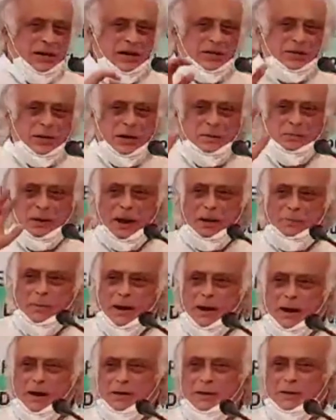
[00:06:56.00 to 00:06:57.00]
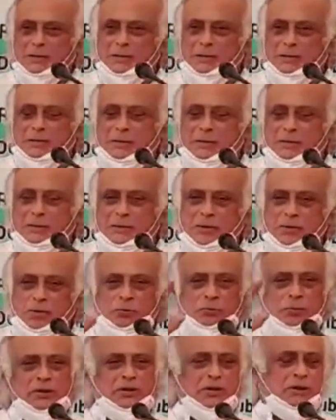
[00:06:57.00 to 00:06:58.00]
Tata bye-bye
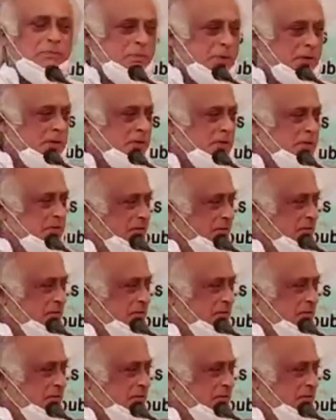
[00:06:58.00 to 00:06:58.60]
to BJP.